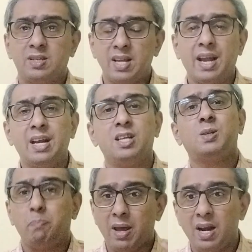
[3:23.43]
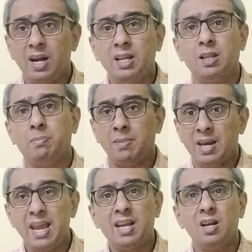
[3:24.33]
Second is parading
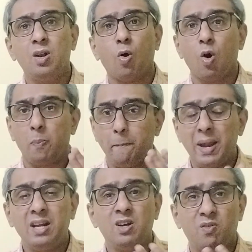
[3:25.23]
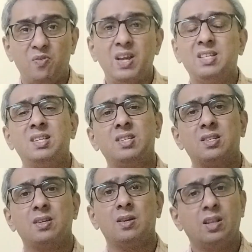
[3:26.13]
them naked or painted
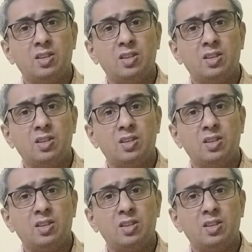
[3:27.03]
faces.